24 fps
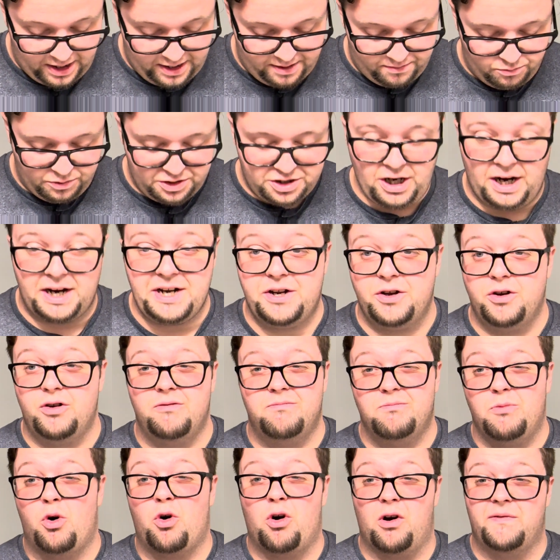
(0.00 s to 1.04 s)
which I do
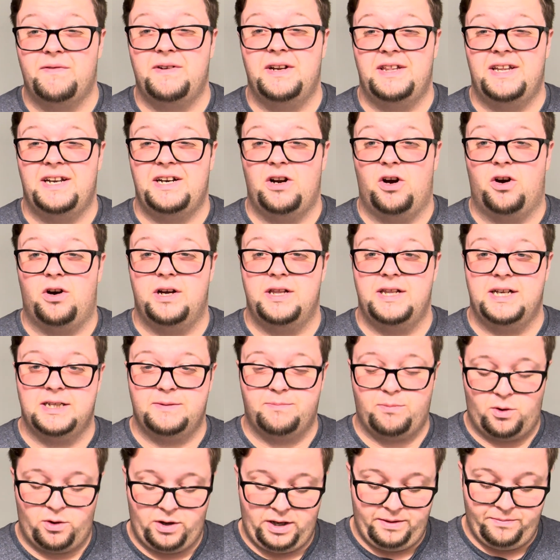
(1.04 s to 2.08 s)
more often than not at this
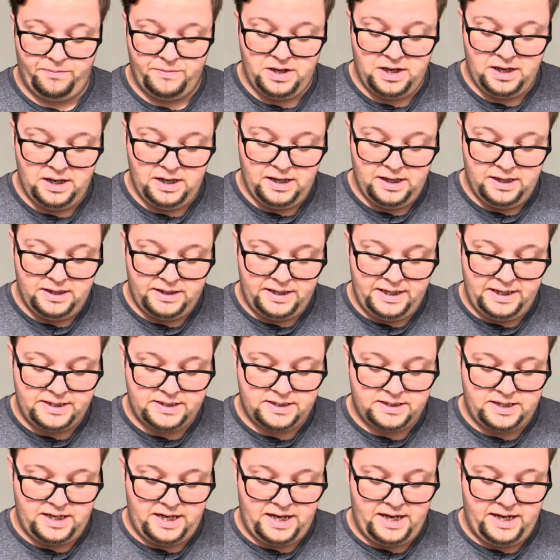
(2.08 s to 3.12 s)
point.
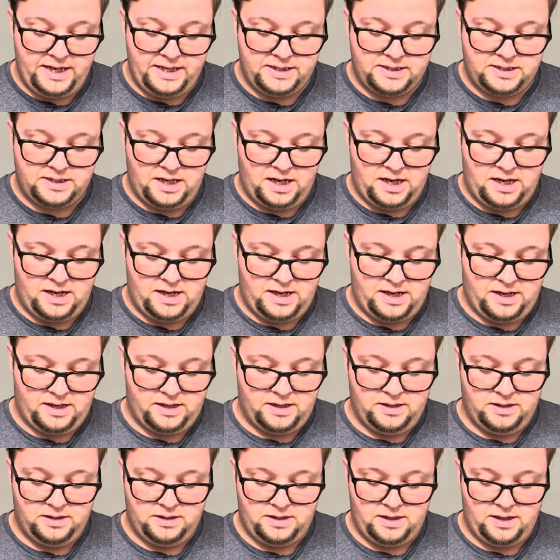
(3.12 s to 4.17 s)
This is a
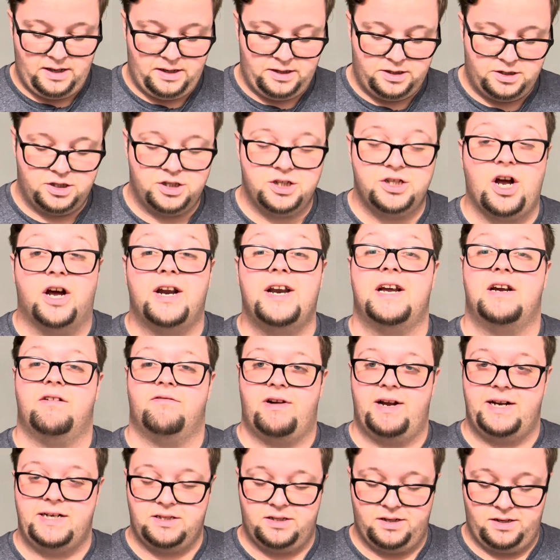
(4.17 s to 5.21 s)
stunning
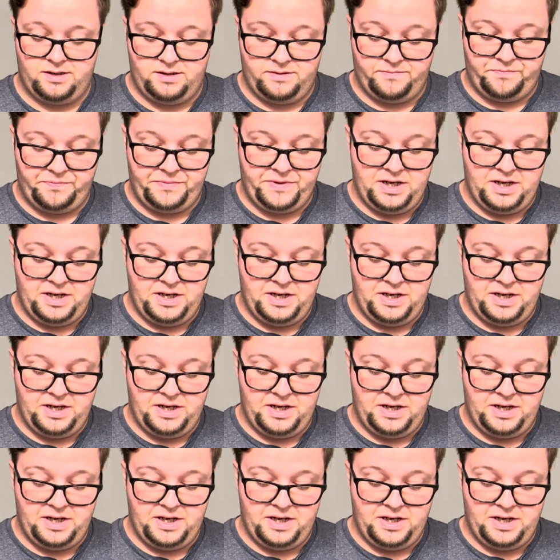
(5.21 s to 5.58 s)
razor.